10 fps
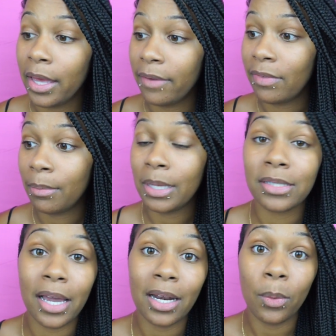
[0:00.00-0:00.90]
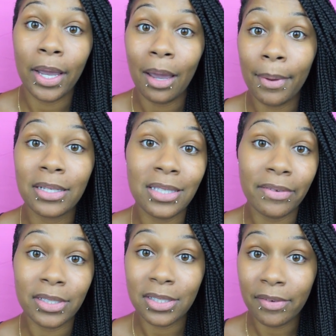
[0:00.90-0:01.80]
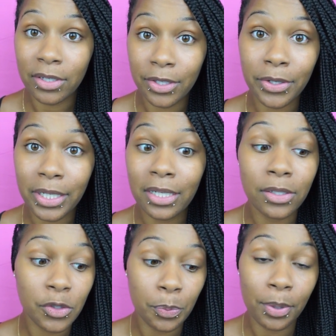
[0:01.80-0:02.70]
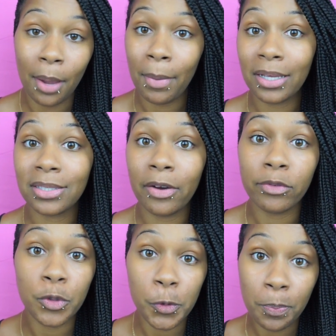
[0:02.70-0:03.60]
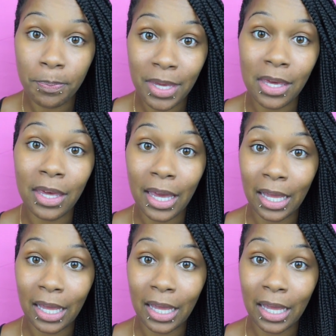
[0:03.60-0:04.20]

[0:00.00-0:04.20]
If that means I gotta wake up at 7:30 to prep myself to be